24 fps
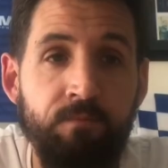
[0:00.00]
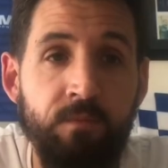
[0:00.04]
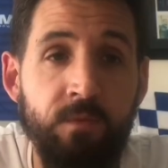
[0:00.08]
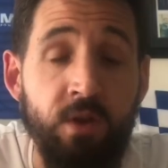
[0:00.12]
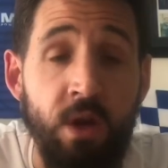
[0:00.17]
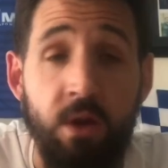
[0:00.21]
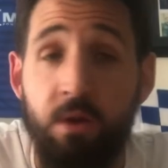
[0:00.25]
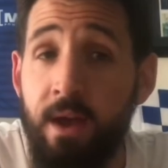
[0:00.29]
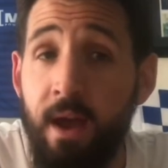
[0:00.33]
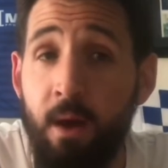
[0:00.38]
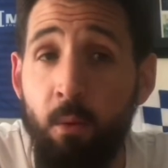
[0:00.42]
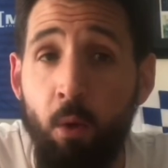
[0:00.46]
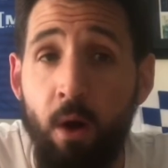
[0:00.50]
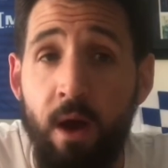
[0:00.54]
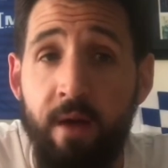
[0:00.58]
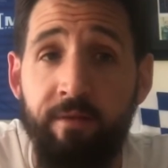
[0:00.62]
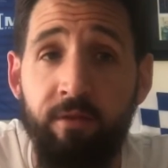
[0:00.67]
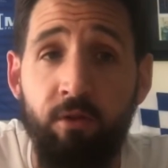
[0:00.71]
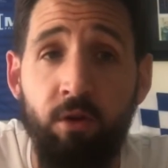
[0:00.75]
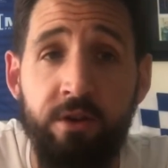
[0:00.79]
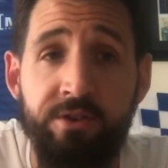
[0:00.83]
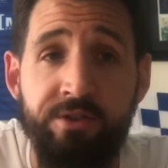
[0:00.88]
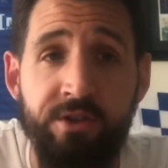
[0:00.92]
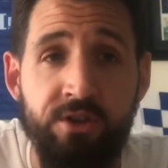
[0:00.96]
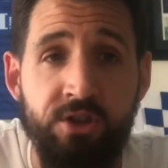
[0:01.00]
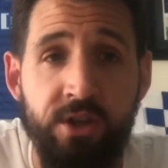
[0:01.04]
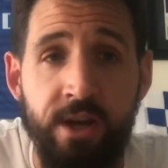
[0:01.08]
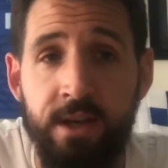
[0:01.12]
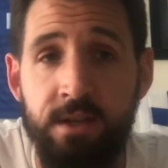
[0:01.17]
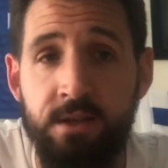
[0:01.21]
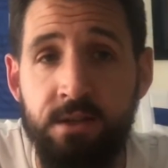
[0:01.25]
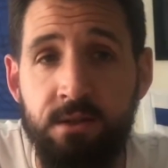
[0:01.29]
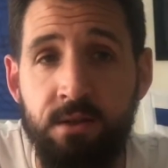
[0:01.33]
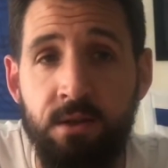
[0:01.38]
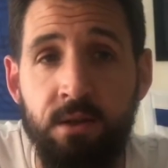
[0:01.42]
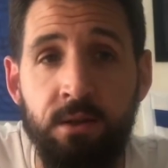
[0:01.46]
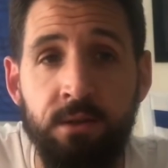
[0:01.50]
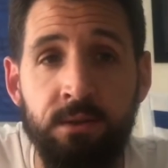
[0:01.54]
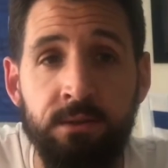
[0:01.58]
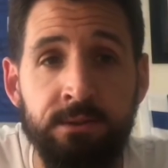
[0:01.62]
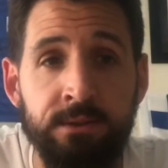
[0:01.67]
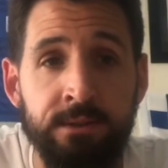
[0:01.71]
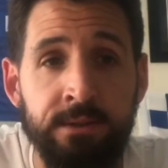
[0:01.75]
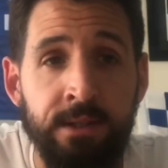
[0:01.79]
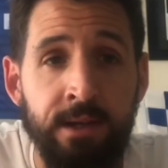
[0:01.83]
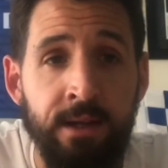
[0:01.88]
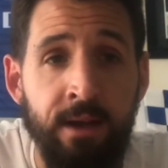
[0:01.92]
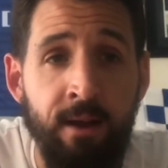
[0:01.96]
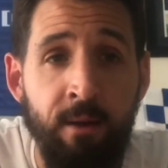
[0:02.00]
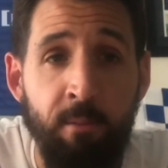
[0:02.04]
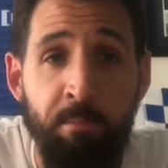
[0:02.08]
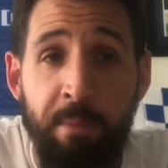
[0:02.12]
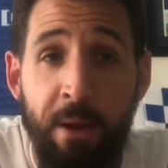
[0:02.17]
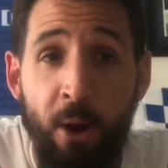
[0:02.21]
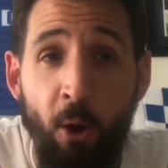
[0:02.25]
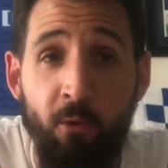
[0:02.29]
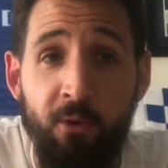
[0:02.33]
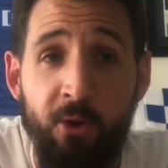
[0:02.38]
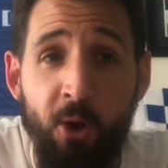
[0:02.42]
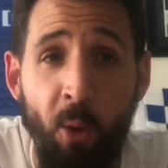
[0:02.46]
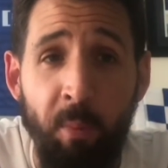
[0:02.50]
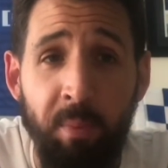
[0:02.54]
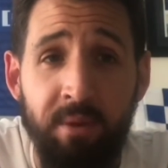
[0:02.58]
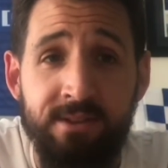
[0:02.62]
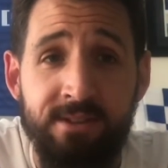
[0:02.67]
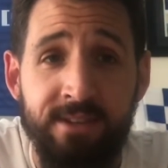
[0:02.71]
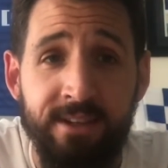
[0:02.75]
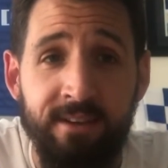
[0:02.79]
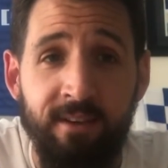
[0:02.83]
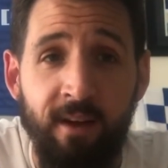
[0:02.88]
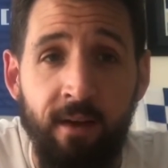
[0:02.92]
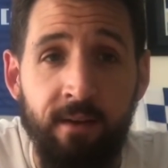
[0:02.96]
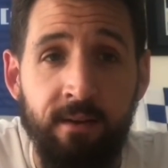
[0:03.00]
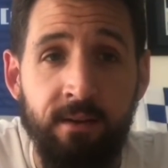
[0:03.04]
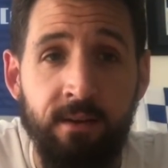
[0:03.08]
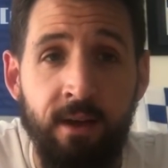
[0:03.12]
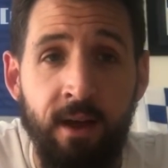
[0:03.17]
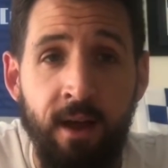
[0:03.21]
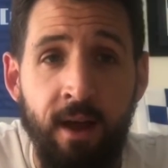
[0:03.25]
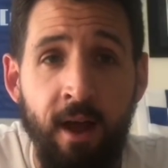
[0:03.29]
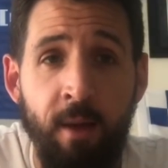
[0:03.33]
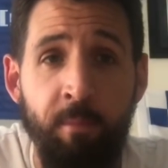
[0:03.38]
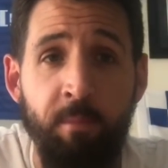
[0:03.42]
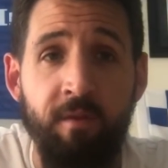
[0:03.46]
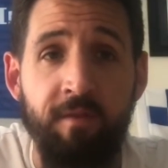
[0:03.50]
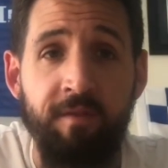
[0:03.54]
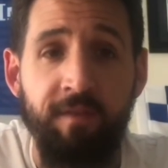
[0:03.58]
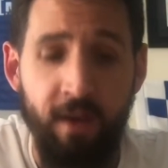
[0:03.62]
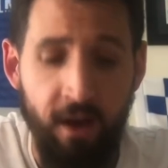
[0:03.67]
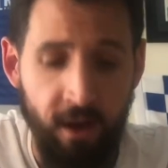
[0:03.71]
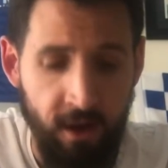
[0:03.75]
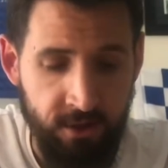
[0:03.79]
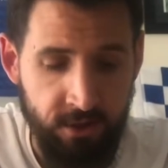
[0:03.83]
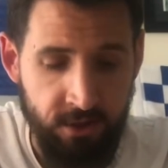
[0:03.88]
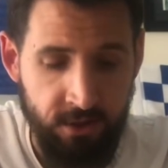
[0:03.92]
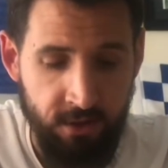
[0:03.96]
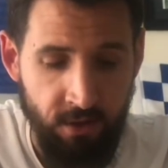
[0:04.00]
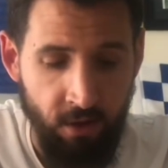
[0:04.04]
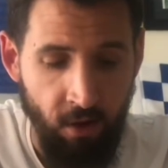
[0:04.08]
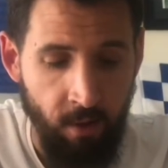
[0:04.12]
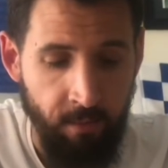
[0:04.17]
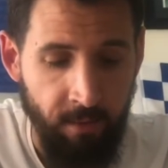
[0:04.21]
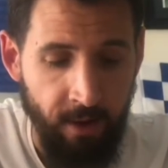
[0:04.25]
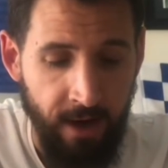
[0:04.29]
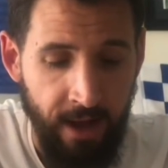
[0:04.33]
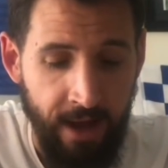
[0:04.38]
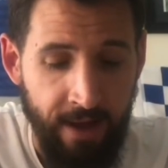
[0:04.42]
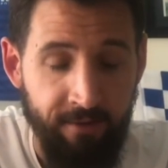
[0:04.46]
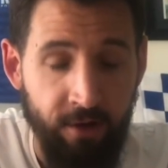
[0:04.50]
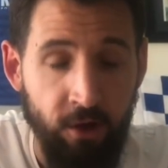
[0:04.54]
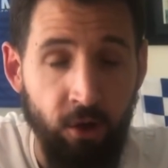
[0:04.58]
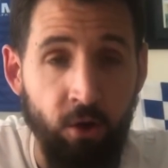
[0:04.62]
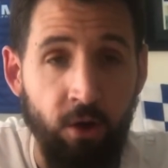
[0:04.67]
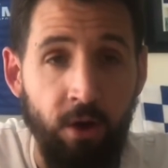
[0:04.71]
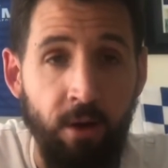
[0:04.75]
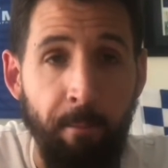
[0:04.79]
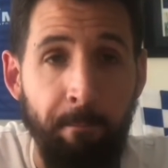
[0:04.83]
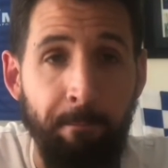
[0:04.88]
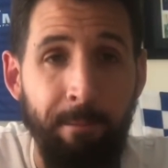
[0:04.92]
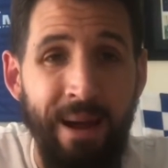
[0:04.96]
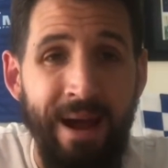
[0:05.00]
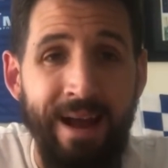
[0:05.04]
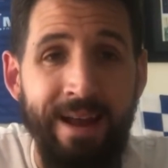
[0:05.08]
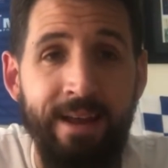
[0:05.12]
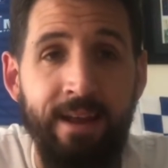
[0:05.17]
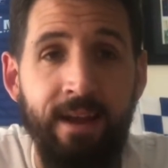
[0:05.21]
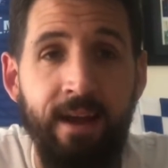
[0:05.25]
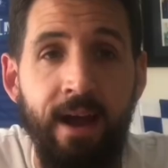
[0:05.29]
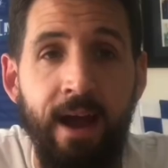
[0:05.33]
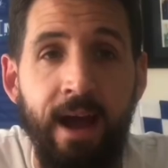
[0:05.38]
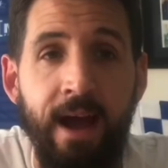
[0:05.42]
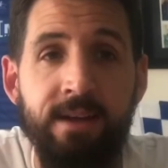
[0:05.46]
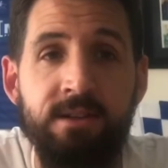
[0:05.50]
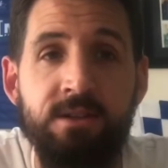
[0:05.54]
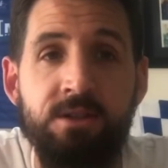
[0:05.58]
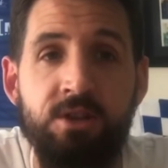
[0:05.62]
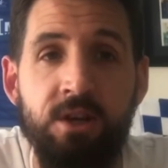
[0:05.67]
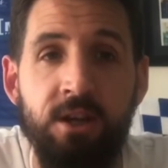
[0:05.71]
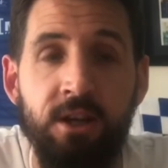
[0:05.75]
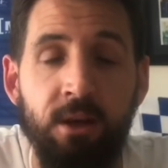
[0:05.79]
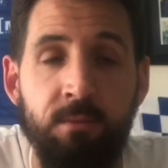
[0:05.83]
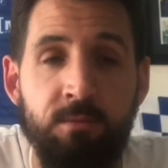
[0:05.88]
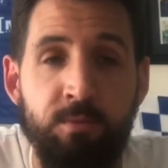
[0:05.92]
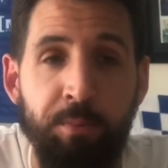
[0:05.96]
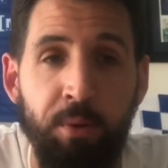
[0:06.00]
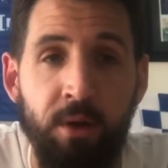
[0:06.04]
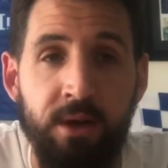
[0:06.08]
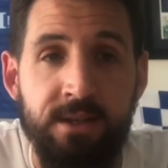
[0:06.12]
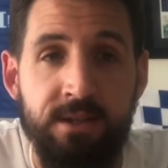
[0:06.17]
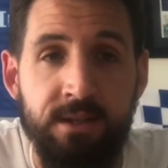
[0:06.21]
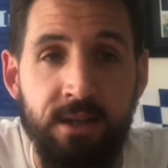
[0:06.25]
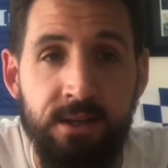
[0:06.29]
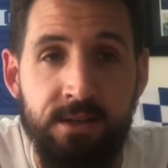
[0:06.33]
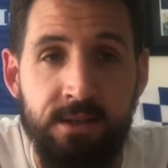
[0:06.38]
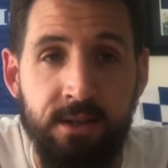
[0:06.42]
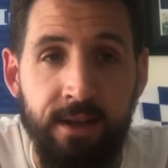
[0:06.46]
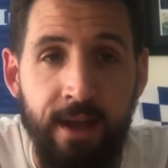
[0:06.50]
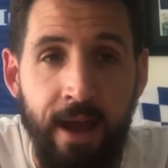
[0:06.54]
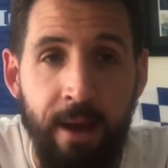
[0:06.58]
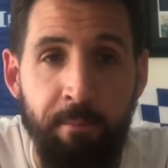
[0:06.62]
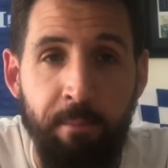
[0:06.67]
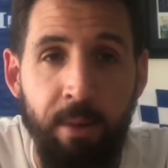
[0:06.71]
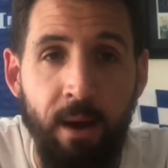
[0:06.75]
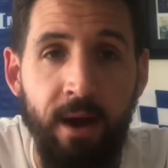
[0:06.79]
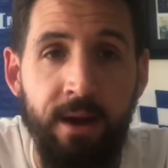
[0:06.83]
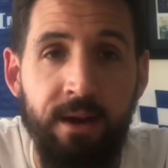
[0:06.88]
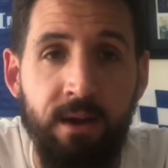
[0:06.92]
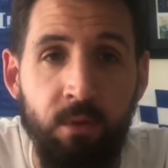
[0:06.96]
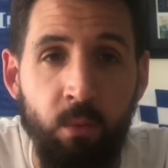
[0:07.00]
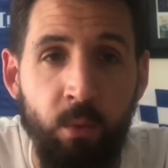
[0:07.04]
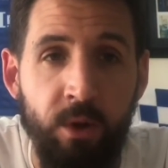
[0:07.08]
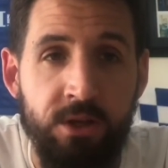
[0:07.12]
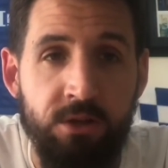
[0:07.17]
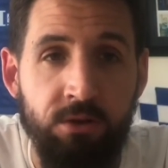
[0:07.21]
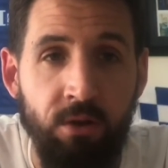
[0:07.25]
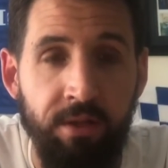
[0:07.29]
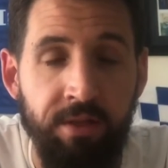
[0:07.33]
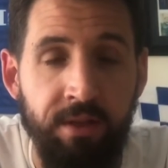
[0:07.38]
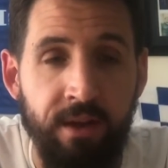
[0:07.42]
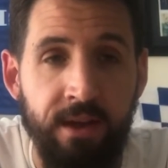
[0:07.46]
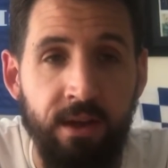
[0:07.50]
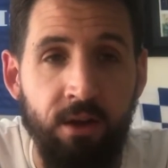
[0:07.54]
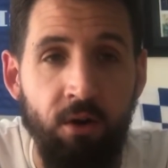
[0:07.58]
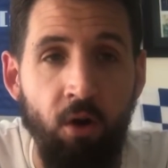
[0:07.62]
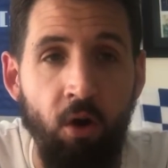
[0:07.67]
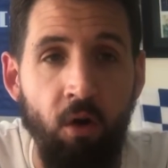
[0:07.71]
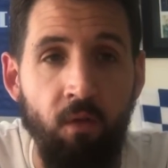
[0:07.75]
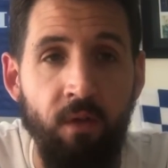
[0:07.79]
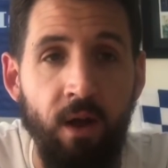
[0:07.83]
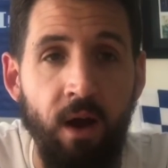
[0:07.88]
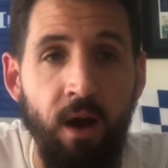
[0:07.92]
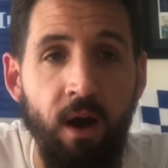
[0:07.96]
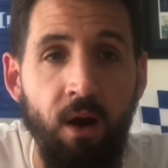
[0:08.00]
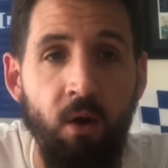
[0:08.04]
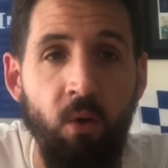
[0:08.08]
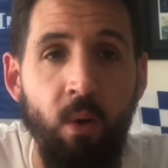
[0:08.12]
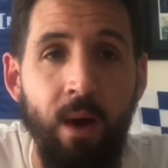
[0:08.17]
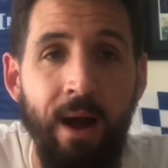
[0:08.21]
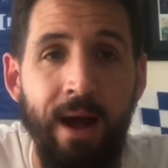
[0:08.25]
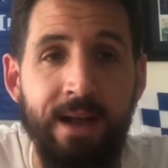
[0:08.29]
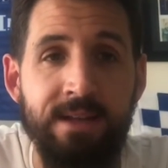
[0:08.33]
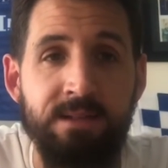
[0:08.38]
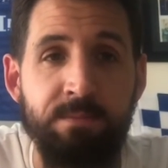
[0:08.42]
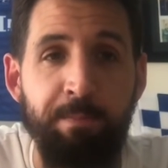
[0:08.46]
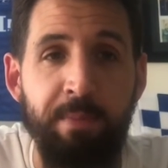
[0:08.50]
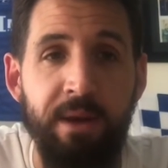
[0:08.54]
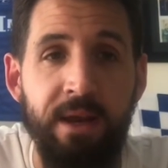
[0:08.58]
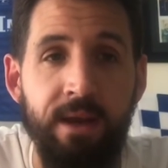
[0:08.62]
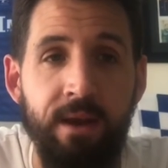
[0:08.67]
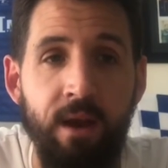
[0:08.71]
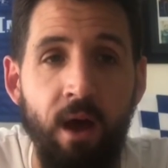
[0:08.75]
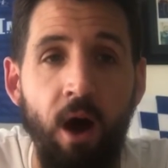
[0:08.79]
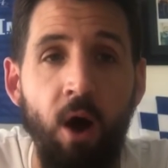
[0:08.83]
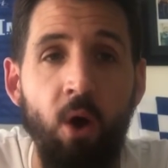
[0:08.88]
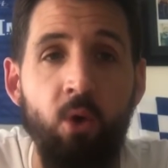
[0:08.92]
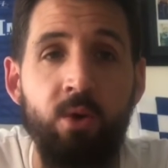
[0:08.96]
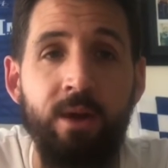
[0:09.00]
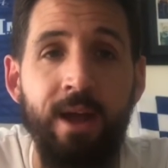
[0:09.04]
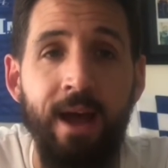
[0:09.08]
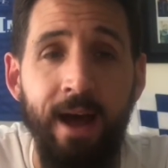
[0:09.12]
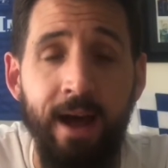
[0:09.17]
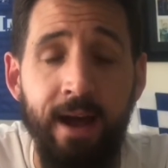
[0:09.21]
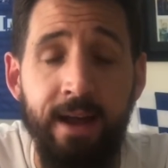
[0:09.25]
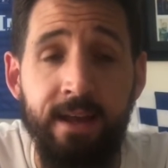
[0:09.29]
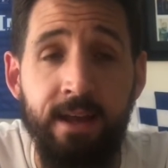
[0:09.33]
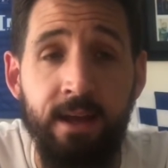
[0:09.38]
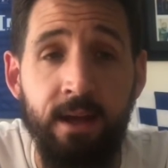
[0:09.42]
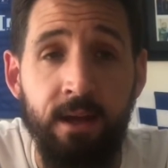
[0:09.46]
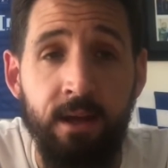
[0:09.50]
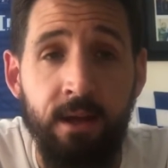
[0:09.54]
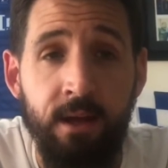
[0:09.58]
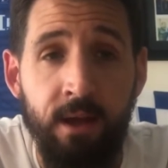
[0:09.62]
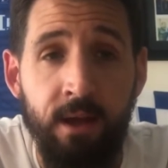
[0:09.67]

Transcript: So yeah, whatever I suggest, bet on the opposite. But first, I'm going to have a look back at Gillingham's pre-season campaign, which I think on the whole has been okay.